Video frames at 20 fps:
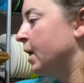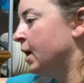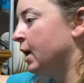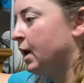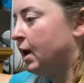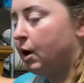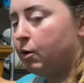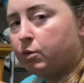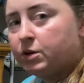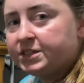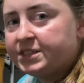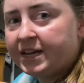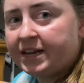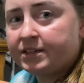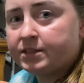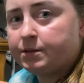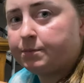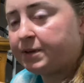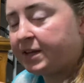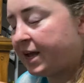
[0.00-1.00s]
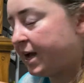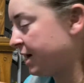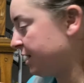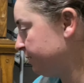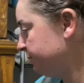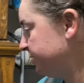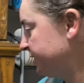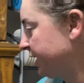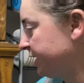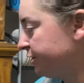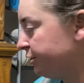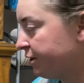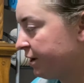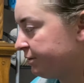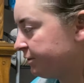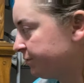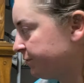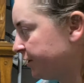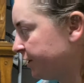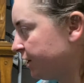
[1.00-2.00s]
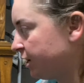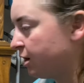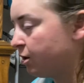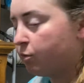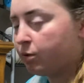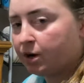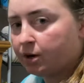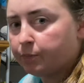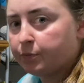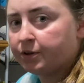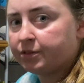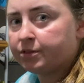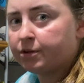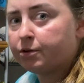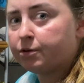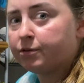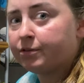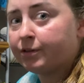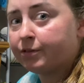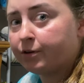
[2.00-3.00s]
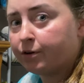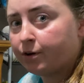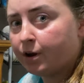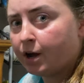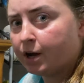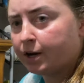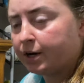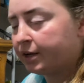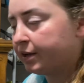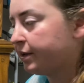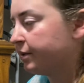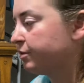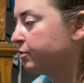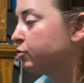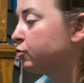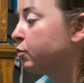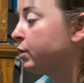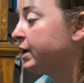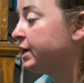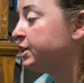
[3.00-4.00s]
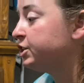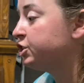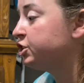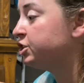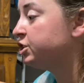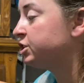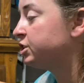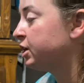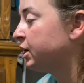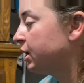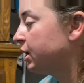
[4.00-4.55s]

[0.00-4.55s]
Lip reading: I will take some caps. I do have to figure out where to put those that they're not going to get squished.